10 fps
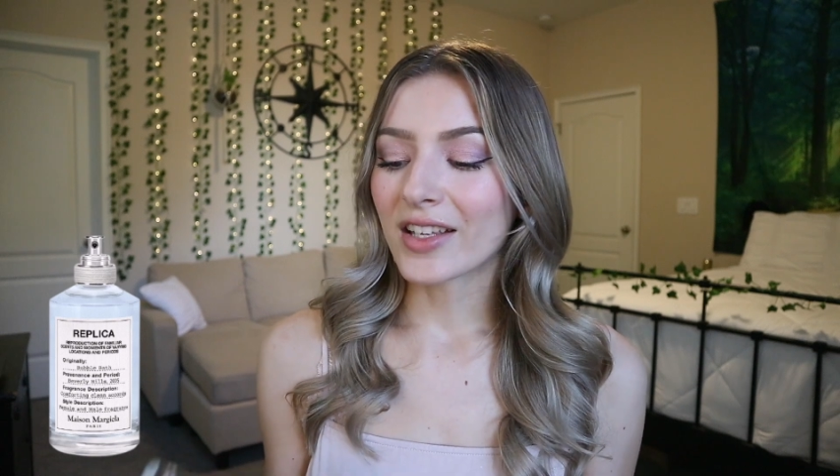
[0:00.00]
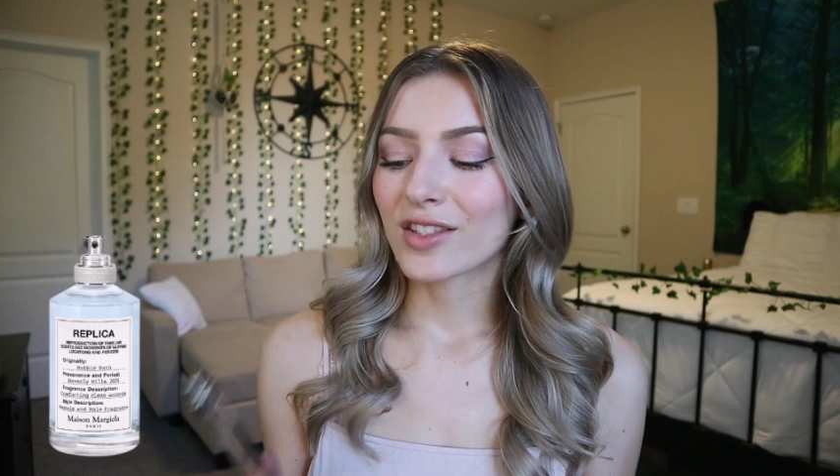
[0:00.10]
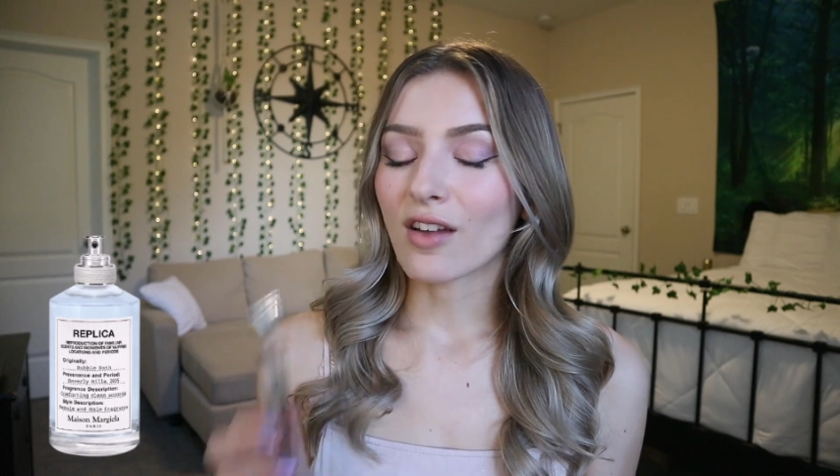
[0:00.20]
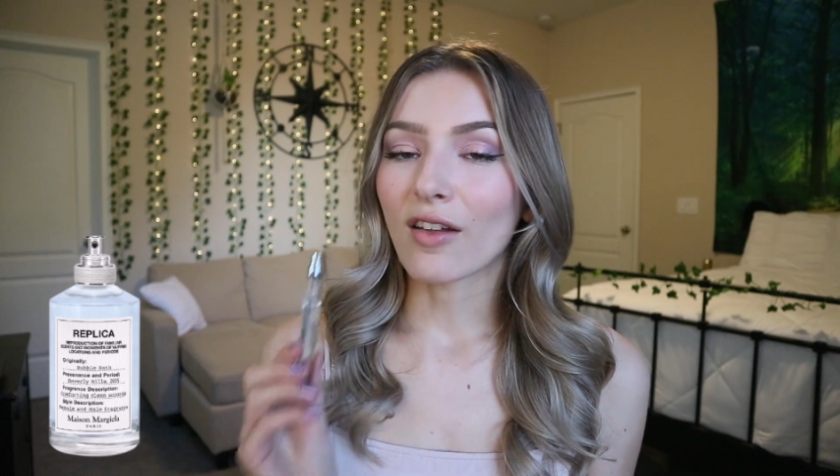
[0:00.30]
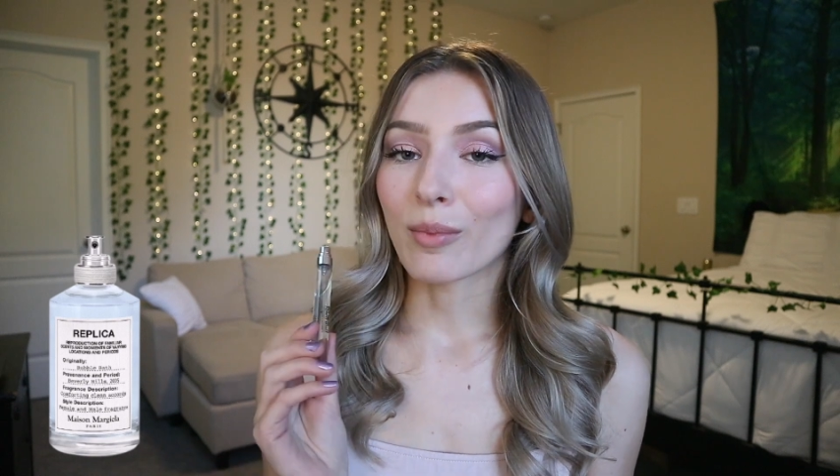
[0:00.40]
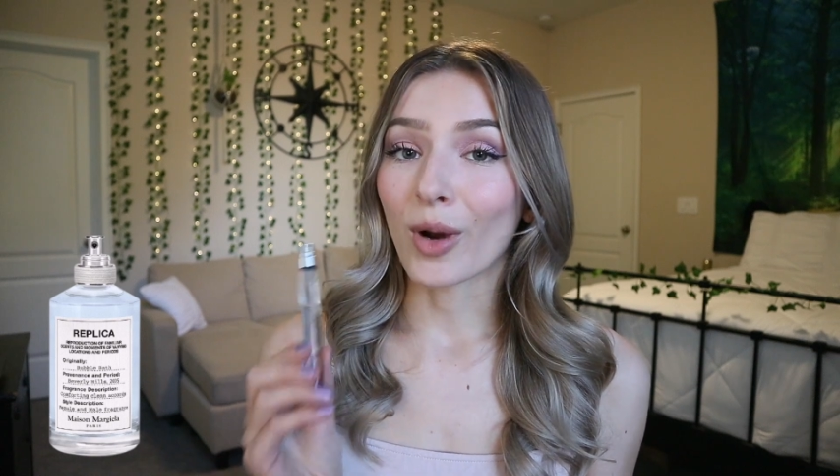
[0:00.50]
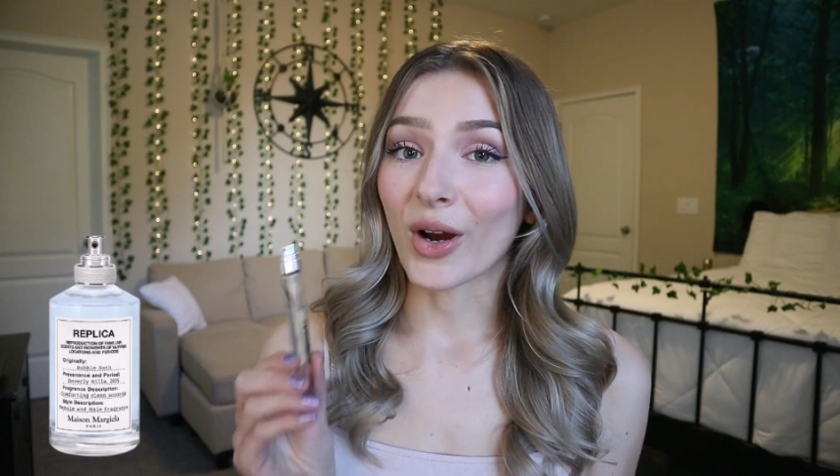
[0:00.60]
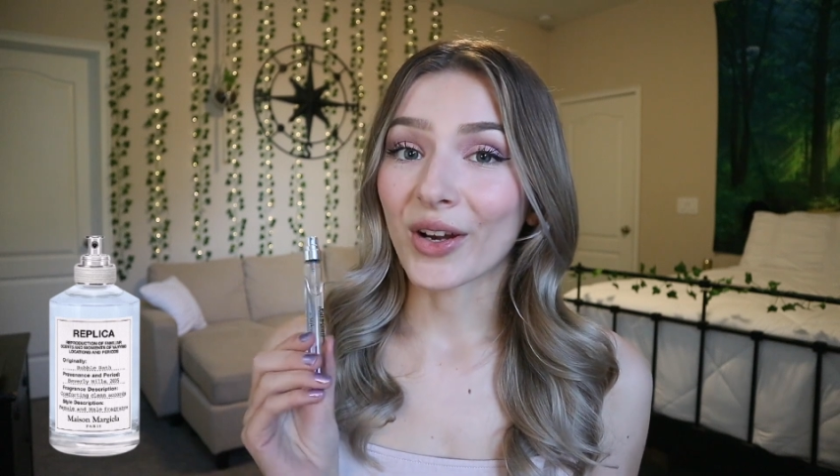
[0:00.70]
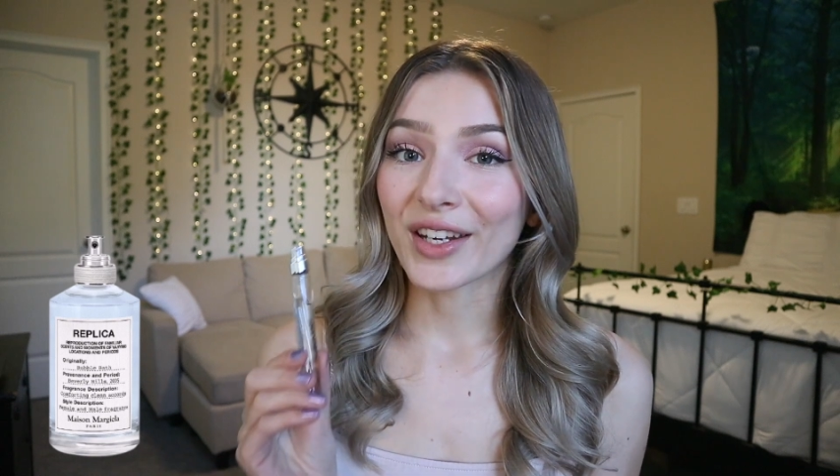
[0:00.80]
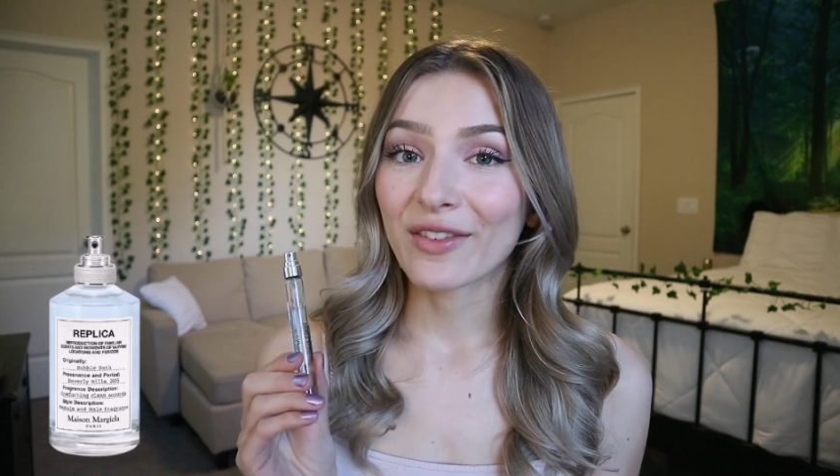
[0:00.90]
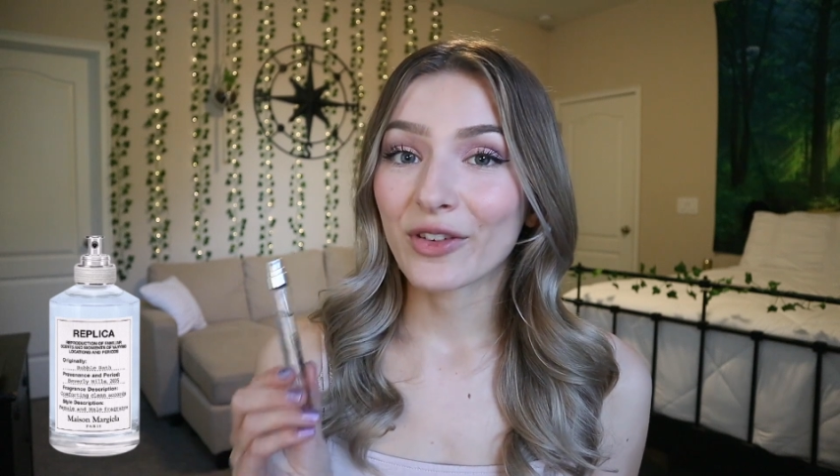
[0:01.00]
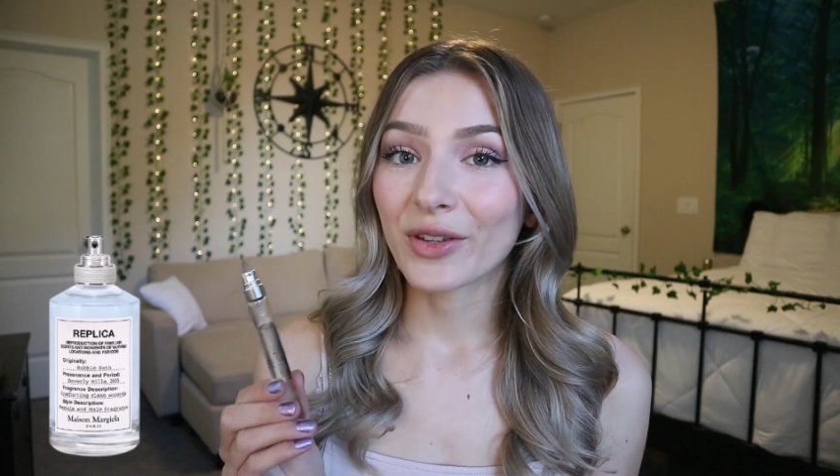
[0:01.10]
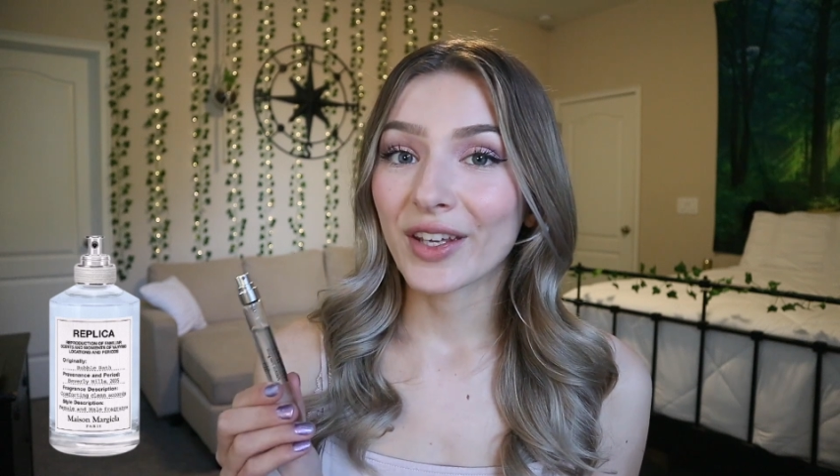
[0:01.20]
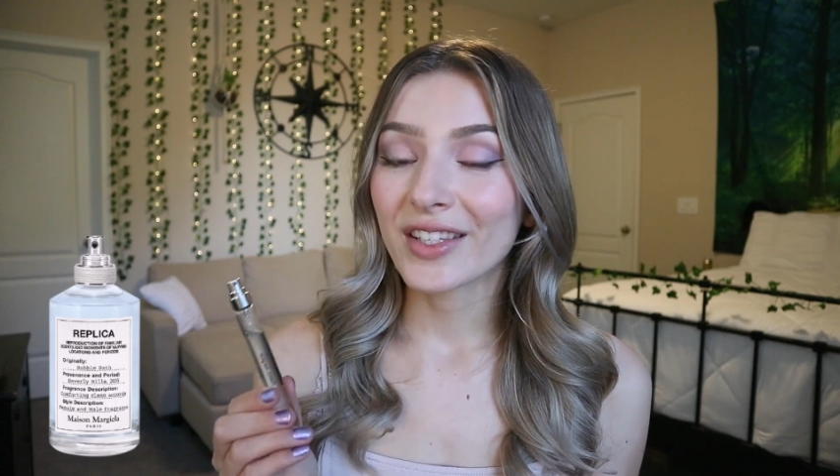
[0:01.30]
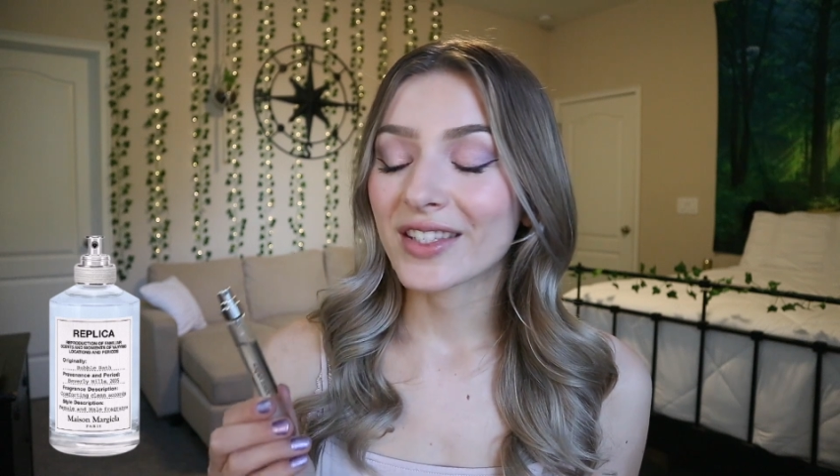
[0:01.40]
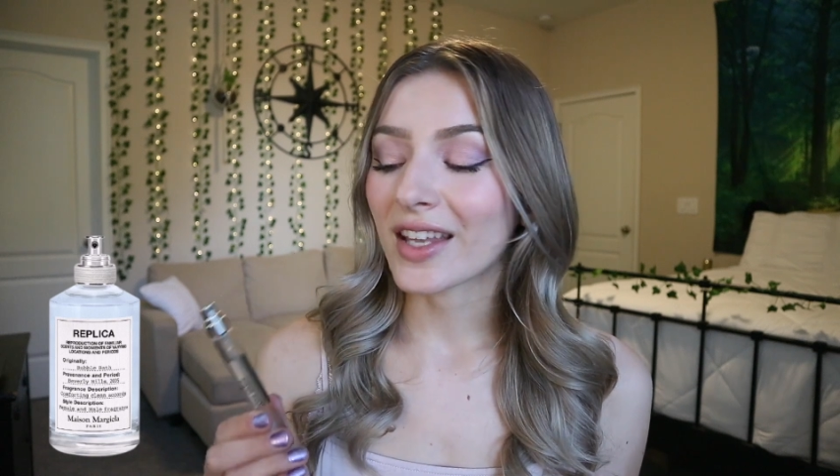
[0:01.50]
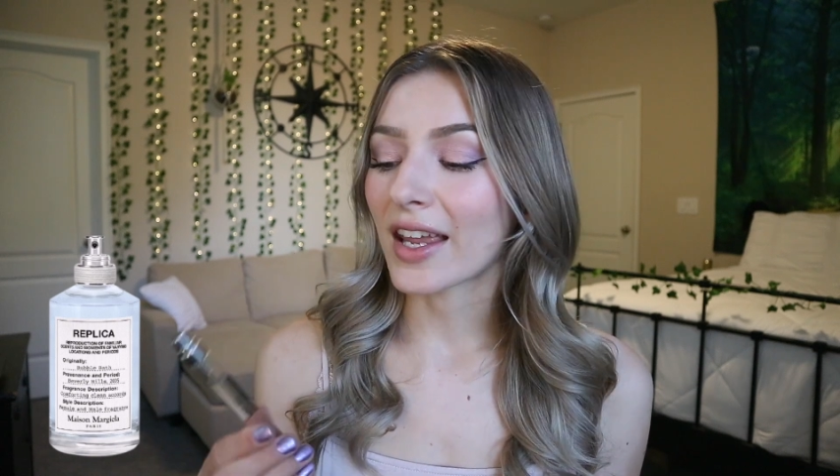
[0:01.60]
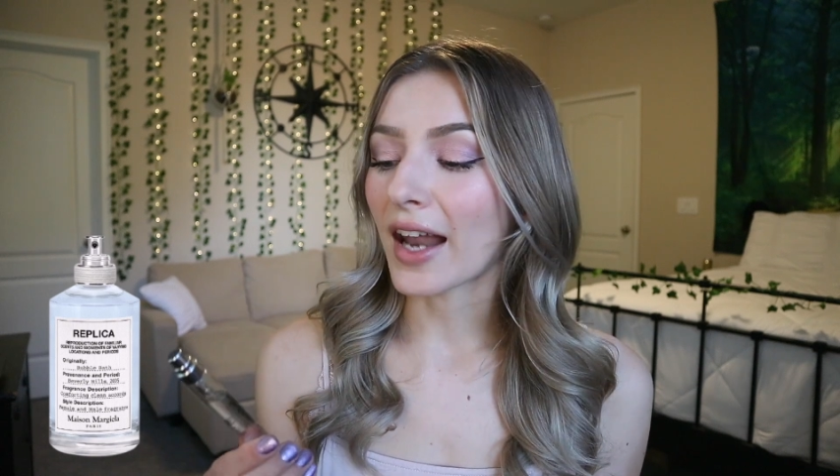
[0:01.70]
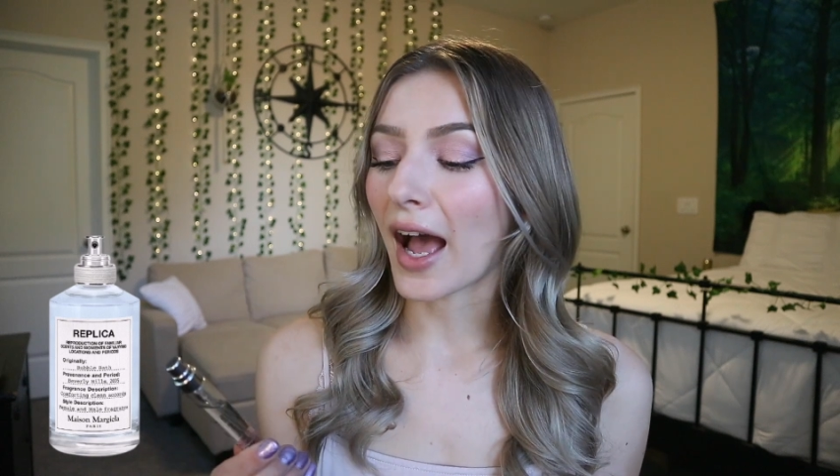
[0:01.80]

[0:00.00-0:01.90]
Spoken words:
saw the marketing for this and